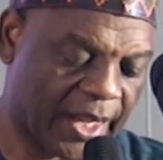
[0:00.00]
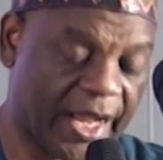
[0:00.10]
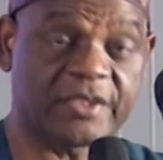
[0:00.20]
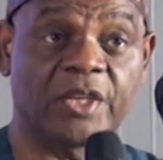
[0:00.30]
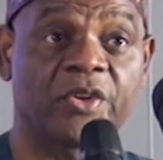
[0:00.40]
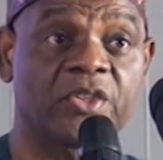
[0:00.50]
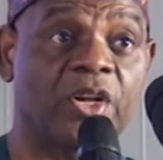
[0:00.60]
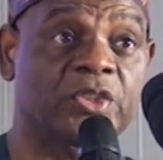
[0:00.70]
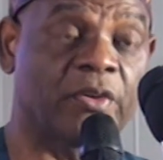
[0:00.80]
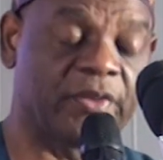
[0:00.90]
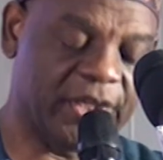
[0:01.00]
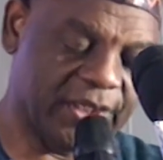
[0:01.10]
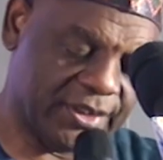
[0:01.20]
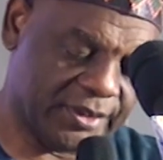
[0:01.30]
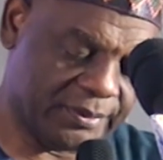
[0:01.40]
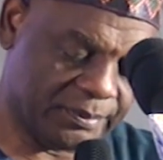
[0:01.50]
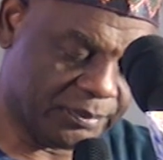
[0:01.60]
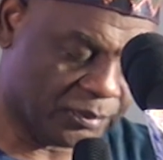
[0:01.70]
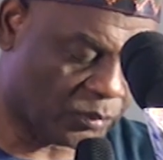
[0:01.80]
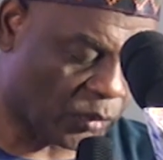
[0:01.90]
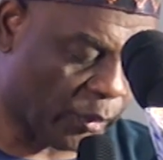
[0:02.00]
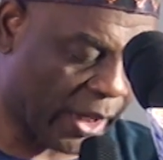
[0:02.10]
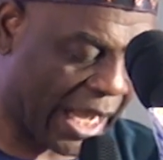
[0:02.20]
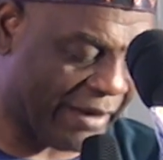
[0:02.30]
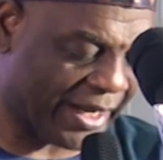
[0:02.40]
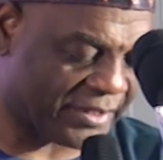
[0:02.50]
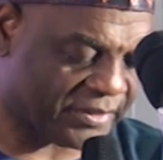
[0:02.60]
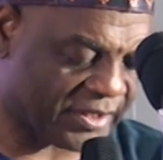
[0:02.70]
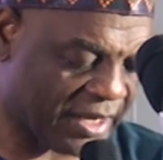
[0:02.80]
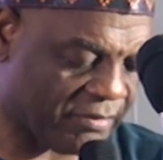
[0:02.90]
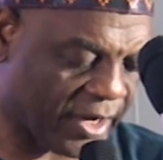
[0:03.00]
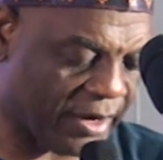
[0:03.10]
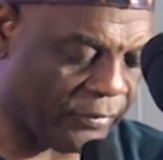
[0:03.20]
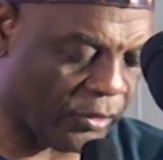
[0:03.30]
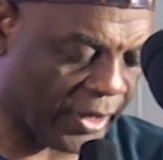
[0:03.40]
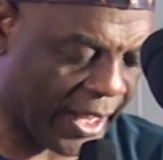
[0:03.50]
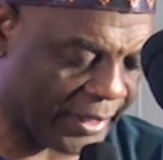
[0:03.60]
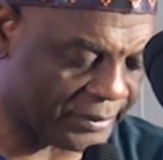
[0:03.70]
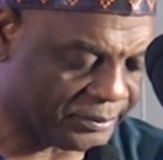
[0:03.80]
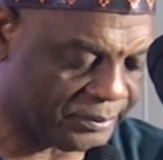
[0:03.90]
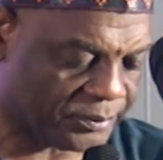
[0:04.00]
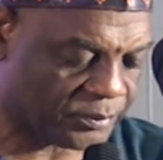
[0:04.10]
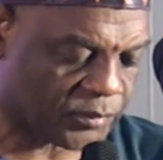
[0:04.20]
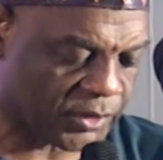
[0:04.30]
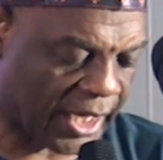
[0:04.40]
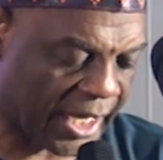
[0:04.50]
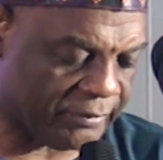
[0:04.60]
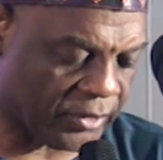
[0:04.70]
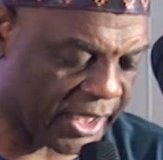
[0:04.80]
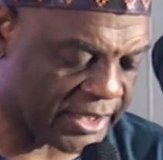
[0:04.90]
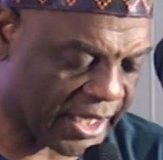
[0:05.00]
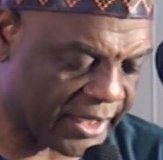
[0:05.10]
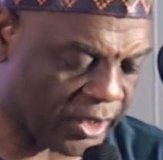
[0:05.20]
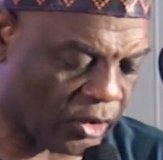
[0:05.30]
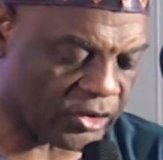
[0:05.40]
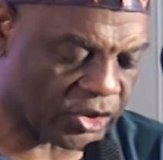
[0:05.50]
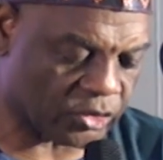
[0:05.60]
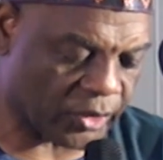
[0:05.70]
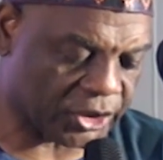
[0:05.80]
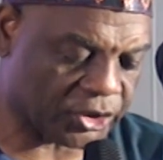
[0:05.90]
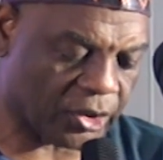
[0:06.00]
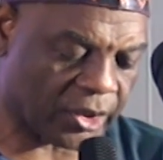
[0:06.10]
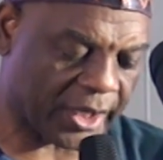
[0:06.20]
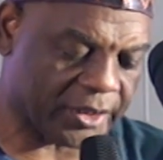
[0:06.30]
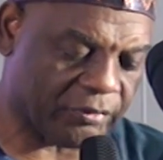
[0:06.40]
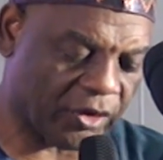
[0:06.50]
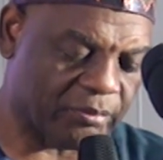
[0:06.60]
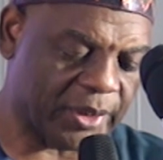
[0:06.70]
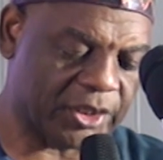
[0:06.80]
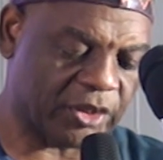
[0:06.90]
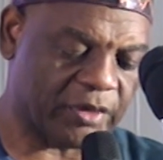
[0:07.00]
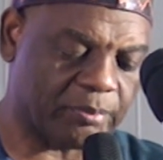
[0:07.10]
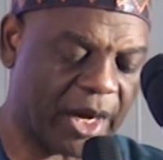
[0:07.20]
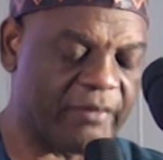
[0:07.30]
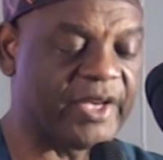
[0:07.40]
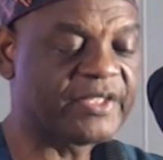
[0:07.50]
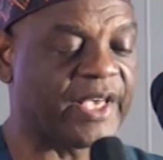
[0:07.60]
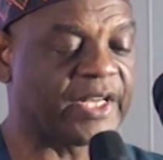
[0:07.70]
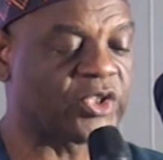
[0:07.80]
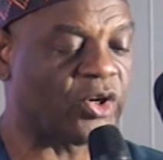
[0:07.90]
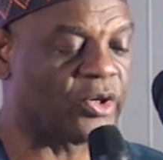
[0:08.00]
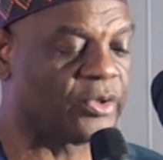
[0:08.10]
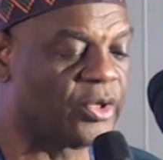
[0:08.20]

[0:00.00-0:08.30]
As a result of this, we have at several fora advocated the consideration and involvement of the private sector